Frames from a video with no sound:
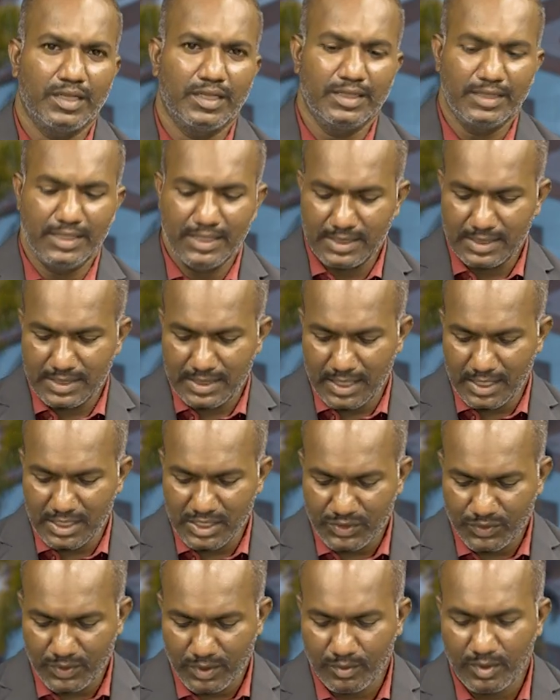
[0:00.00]
this
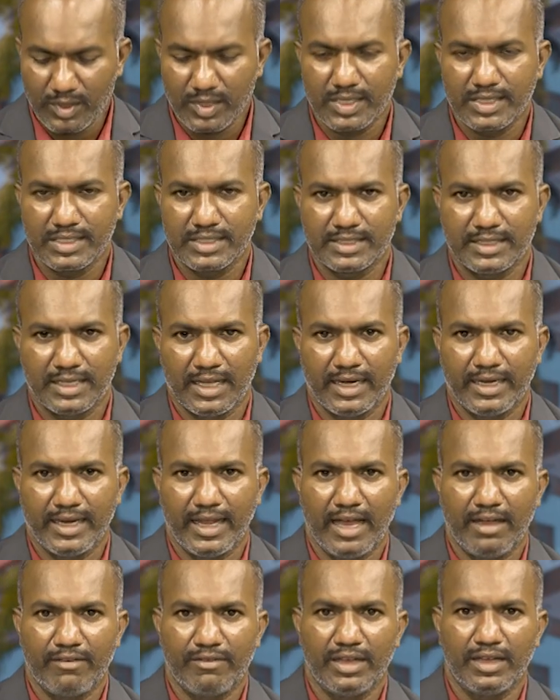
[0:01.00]
transformer is not
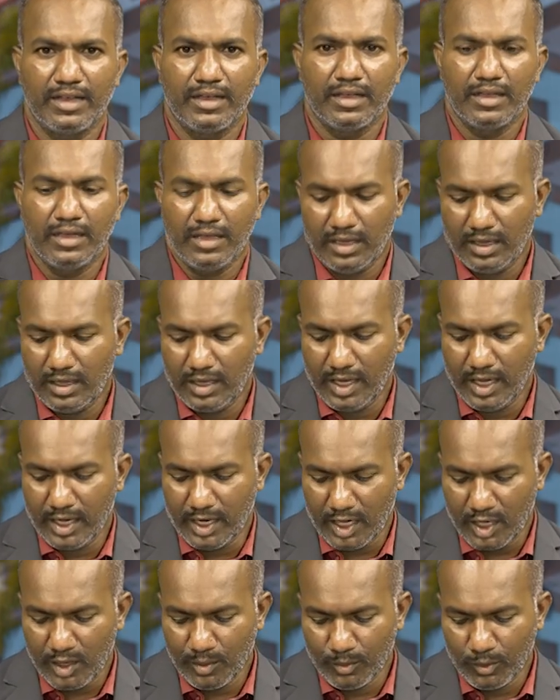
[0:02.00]
having
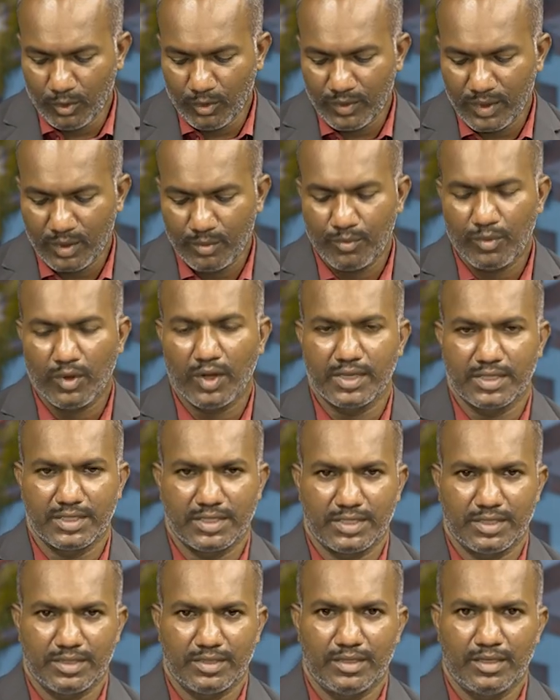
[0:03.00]
any moving
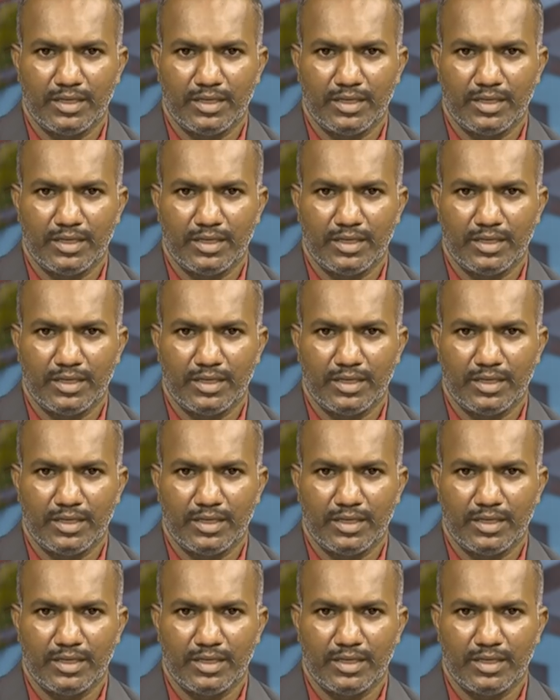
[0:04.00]
parts,